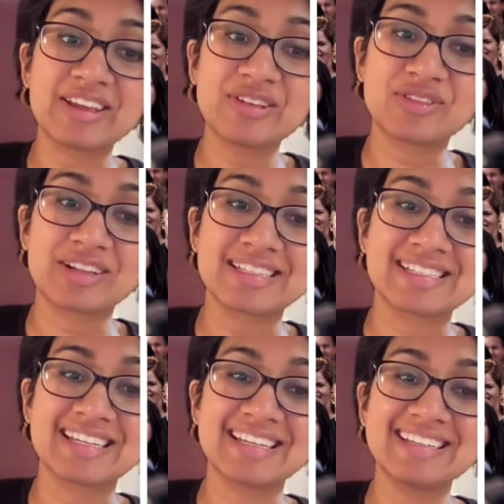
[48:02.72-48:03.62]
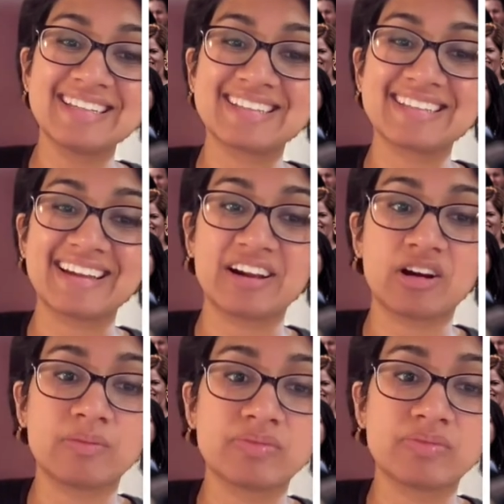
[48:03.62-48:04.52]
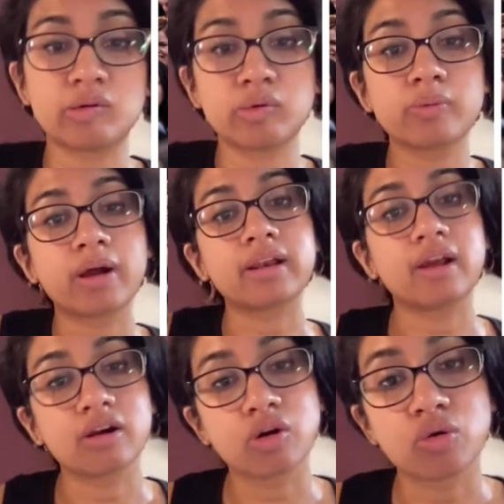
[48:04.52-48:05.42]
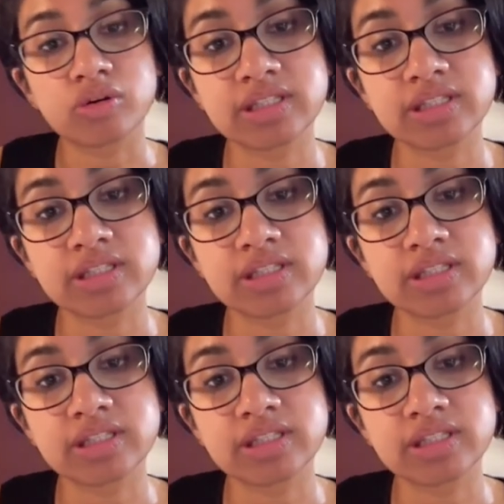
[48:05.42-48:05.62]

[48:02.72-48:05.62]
thank you for listening. This year we won a